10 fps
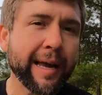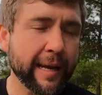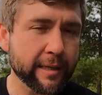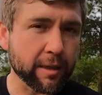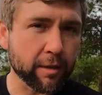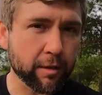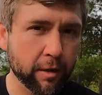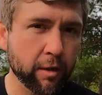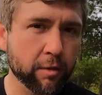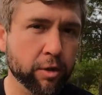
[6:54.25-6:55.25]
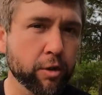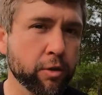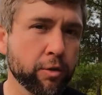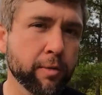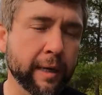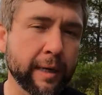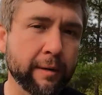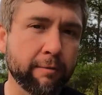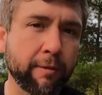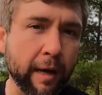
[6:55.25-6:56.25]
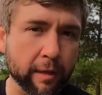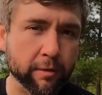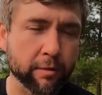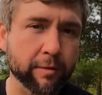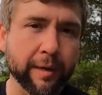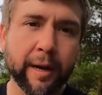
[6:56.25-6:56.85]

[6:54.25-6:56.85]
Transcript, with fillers: and it's a little too volatile.